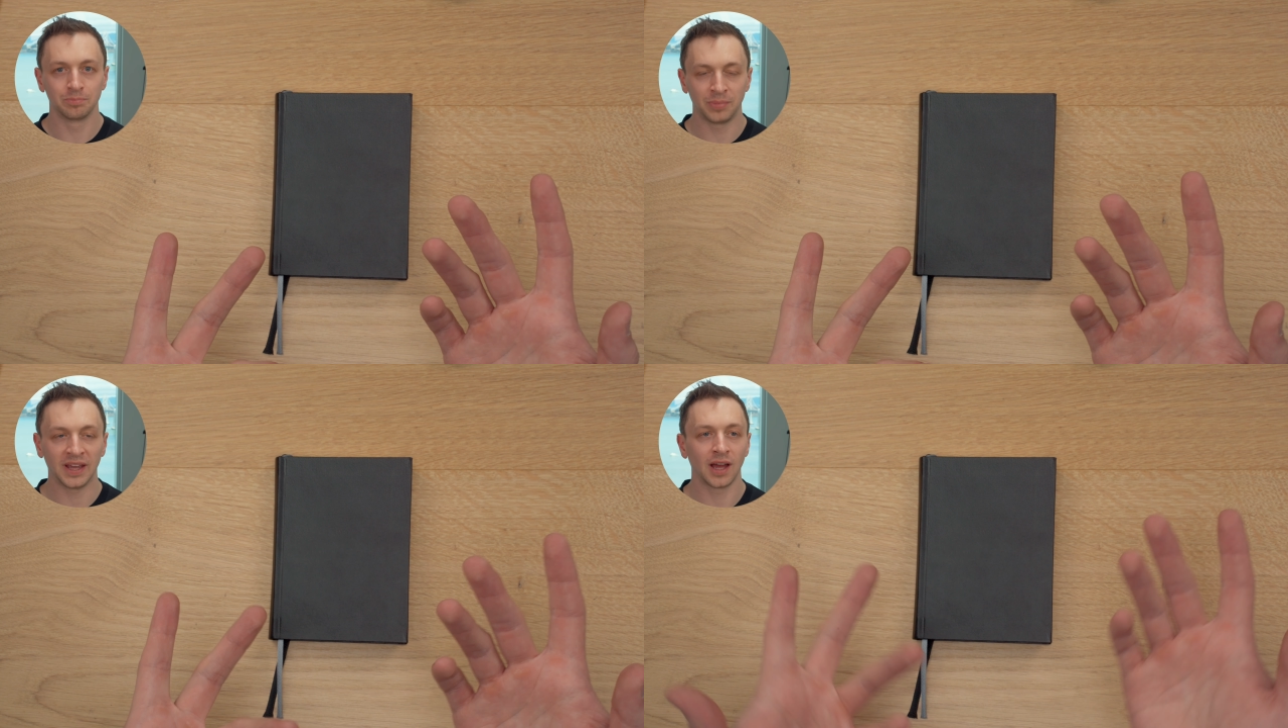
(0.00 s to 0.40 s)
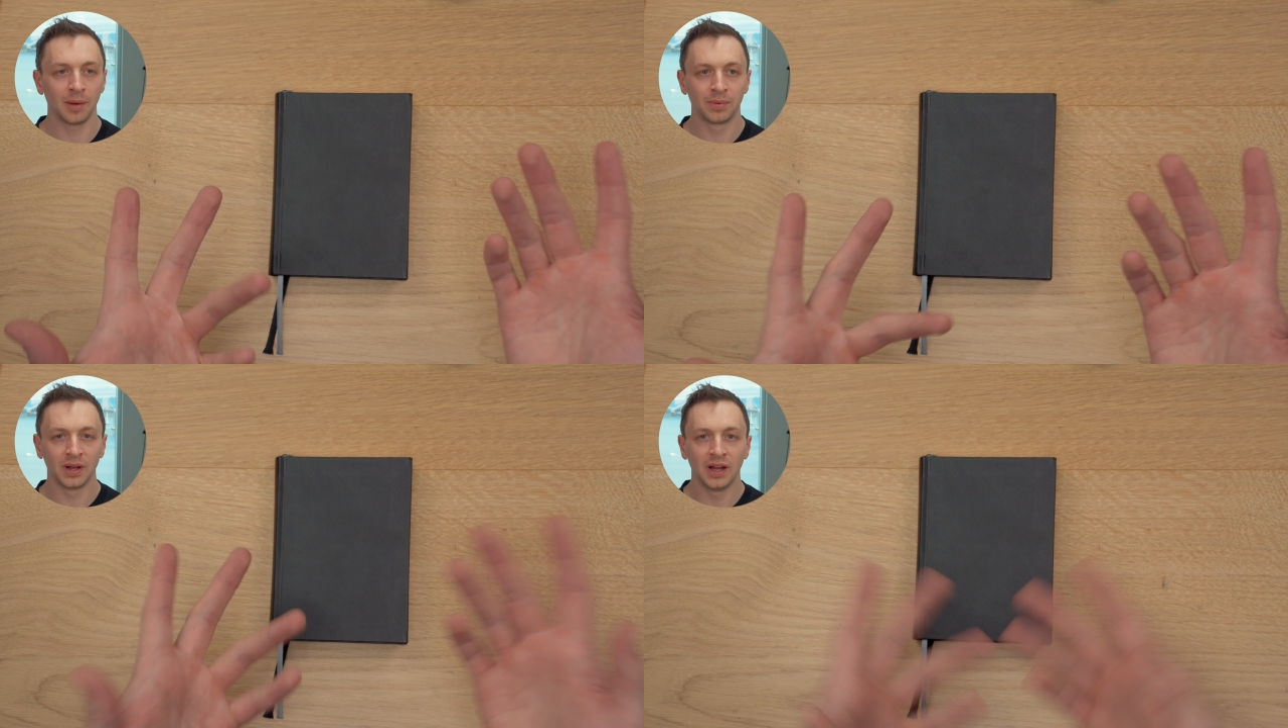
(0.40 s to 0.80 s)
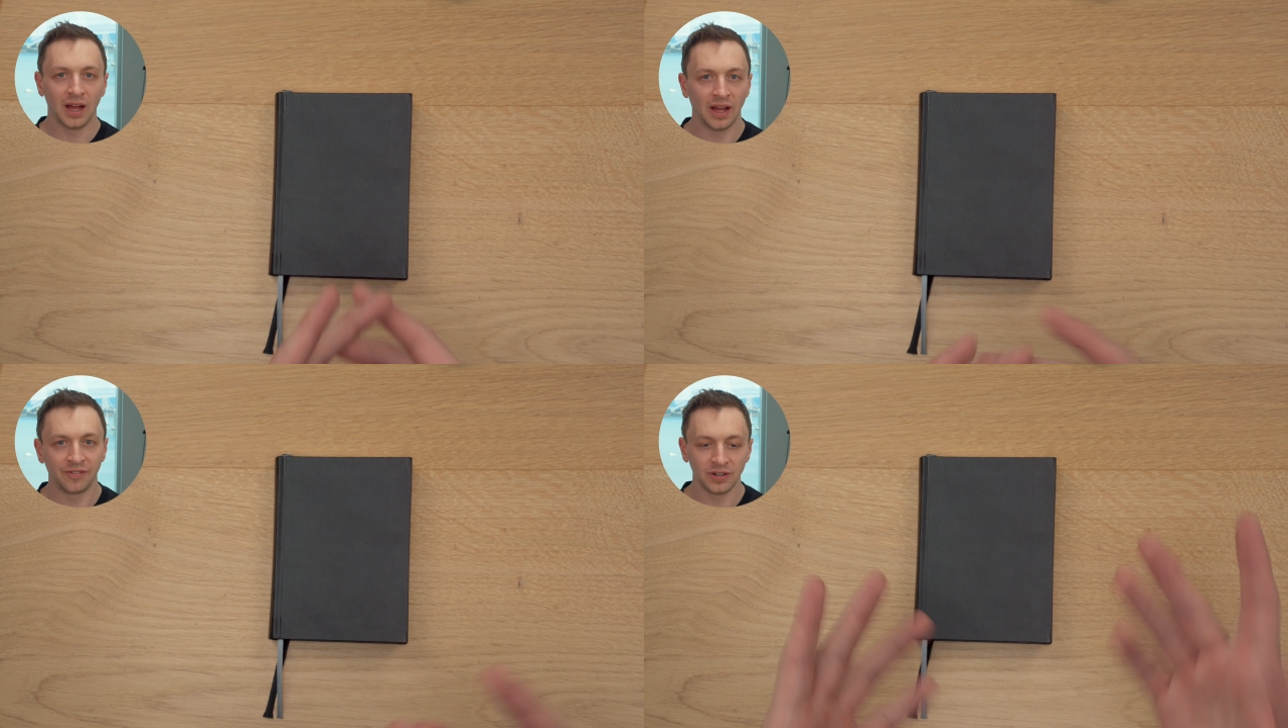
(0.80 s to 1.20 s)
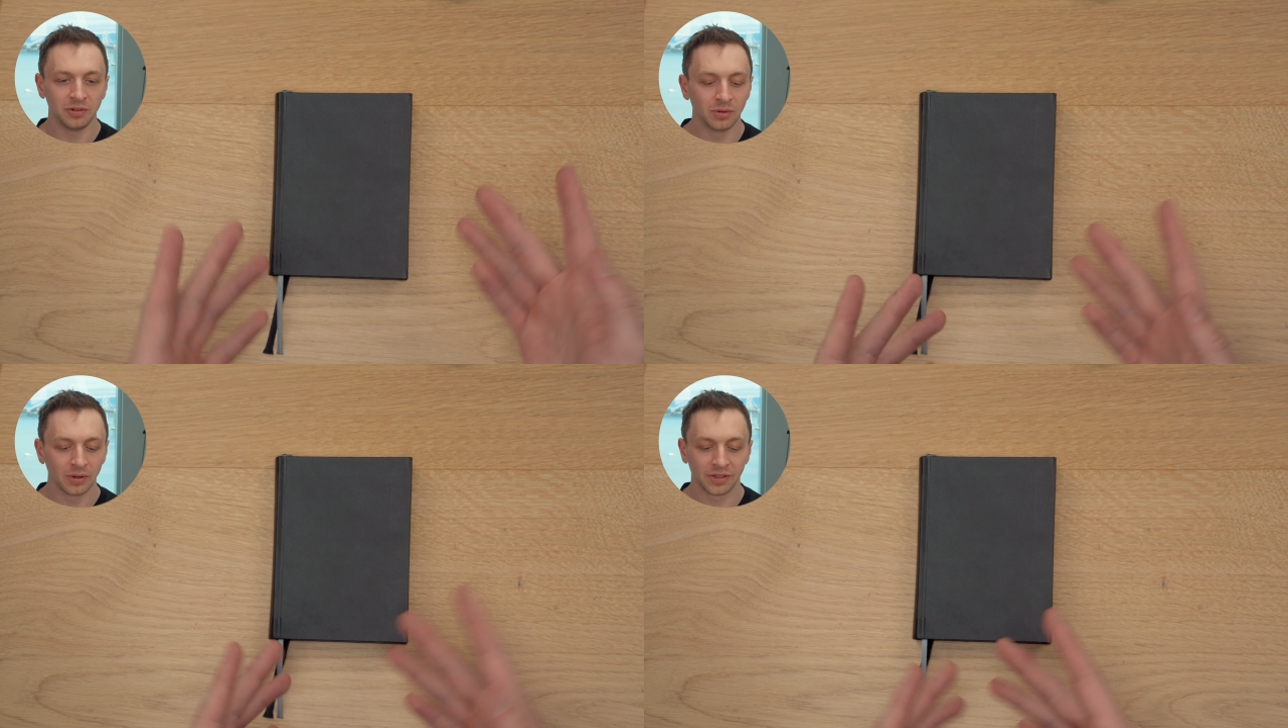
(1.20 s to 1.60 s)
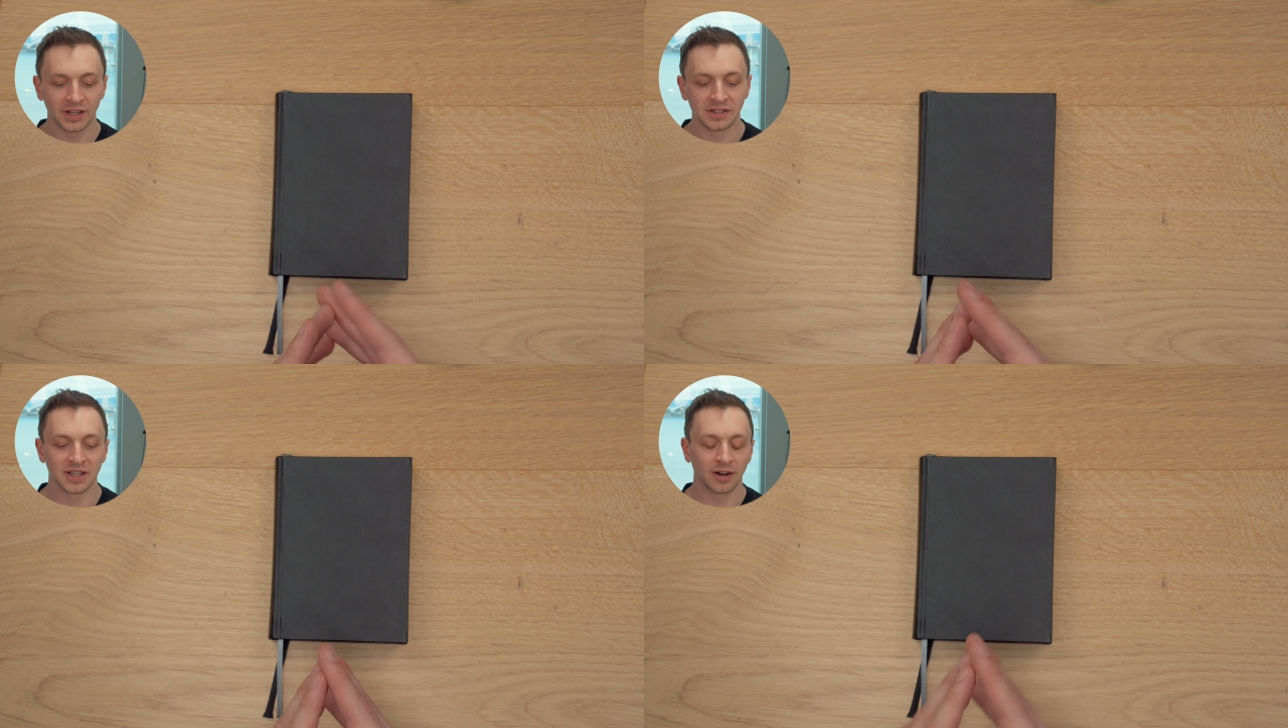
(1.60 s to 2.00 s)
pick up a few
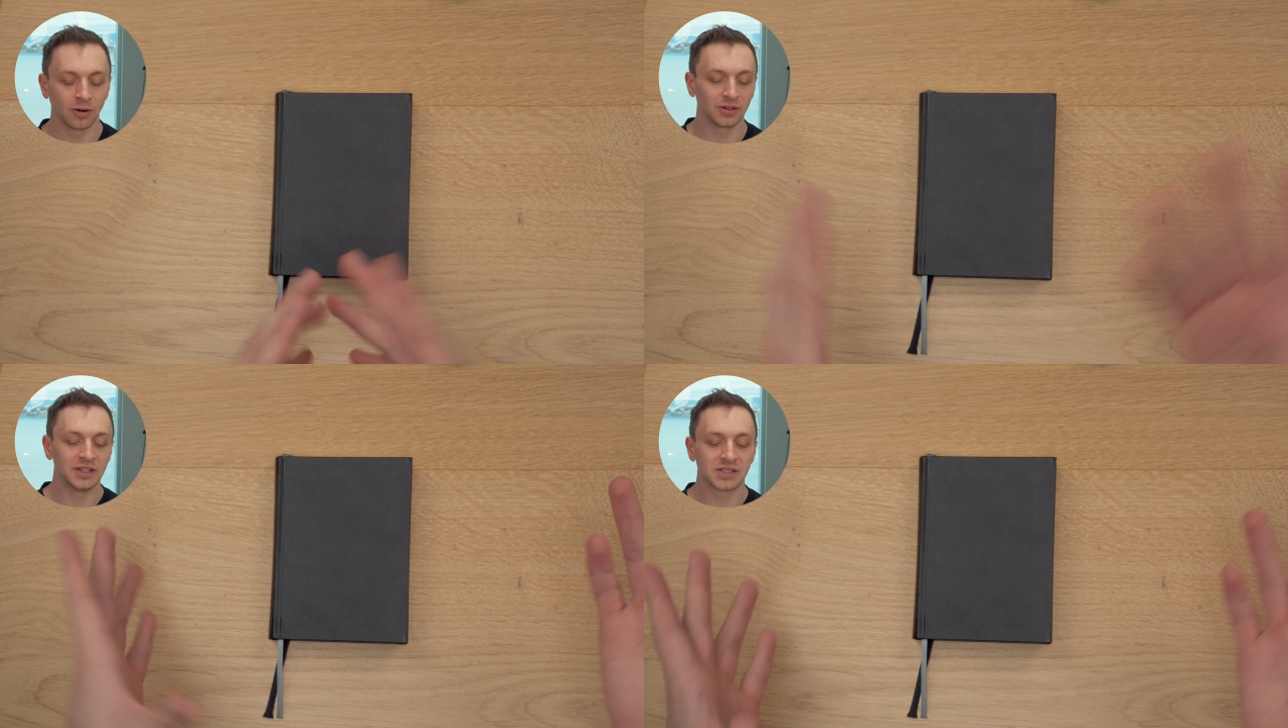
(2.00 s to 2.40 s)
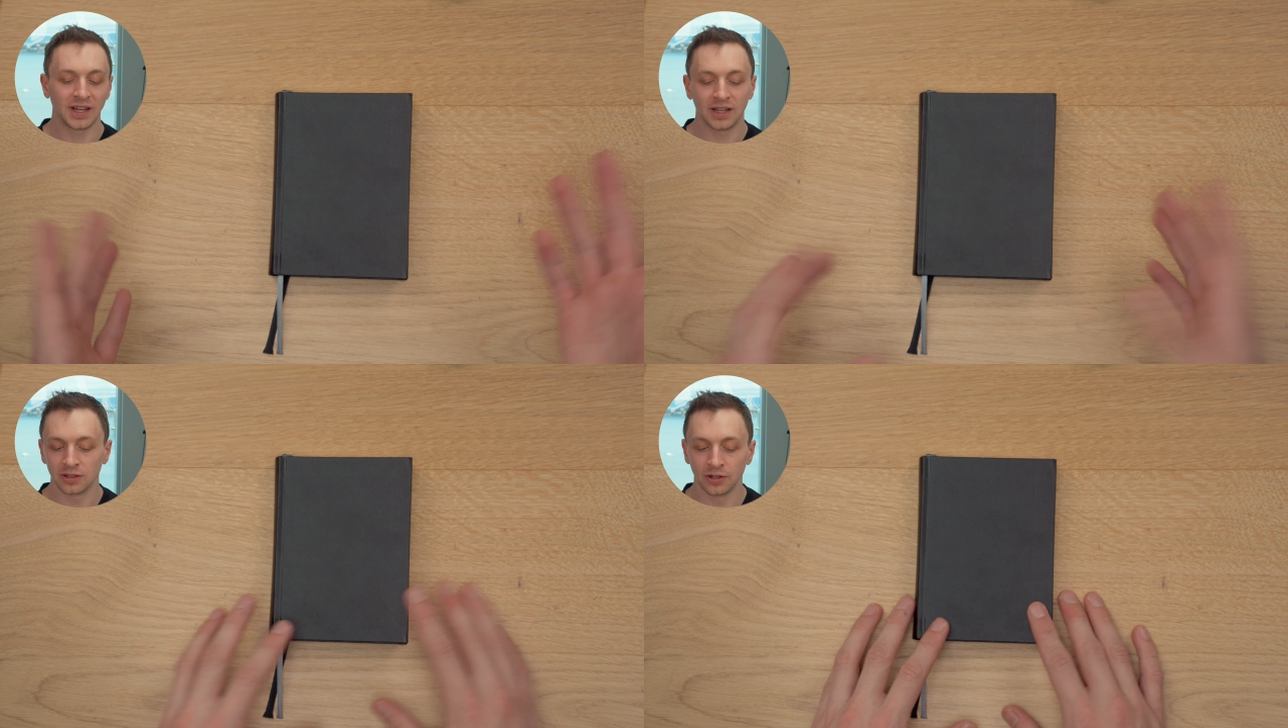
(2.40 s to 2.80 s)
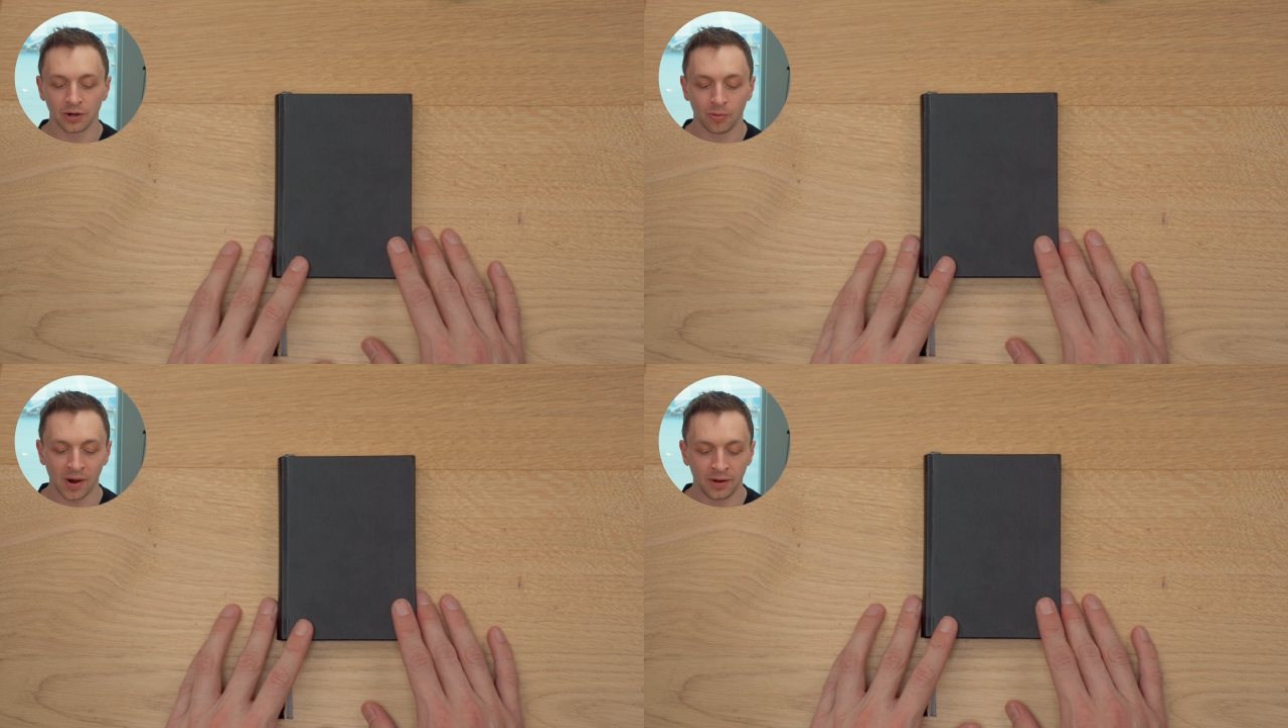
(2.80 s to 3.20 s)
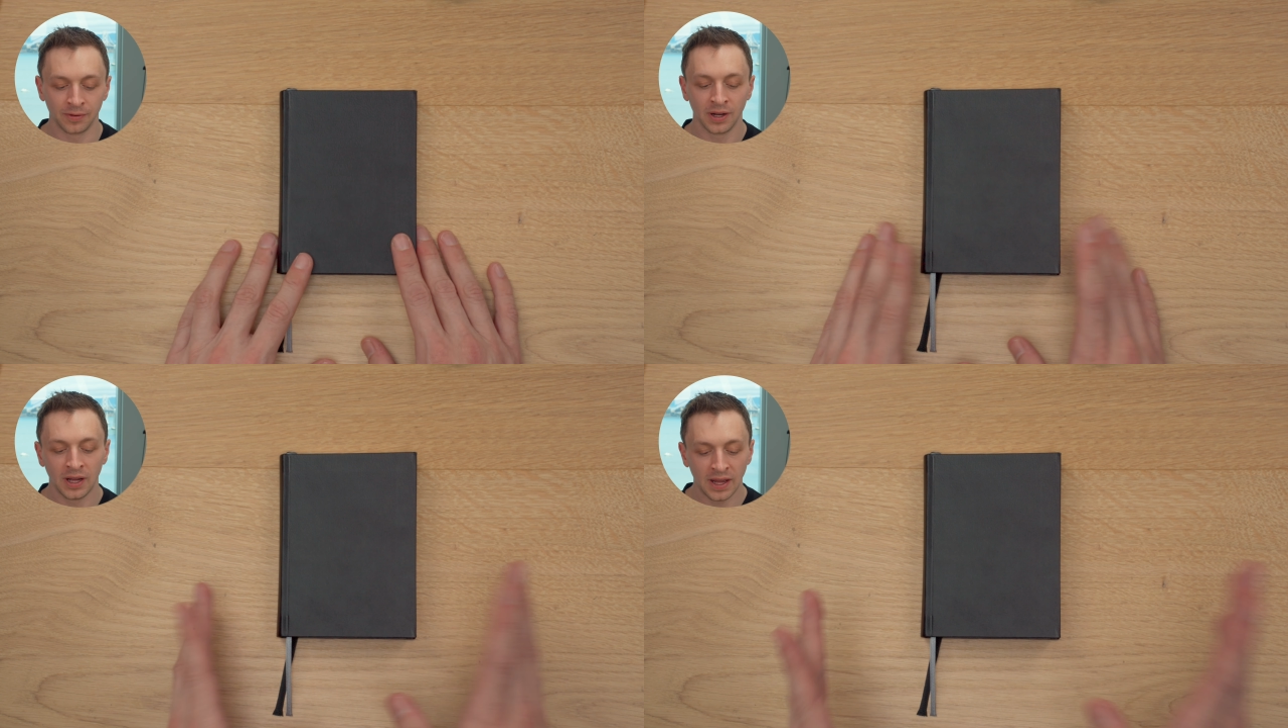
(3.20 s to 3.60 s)
things there, or at least take a look around.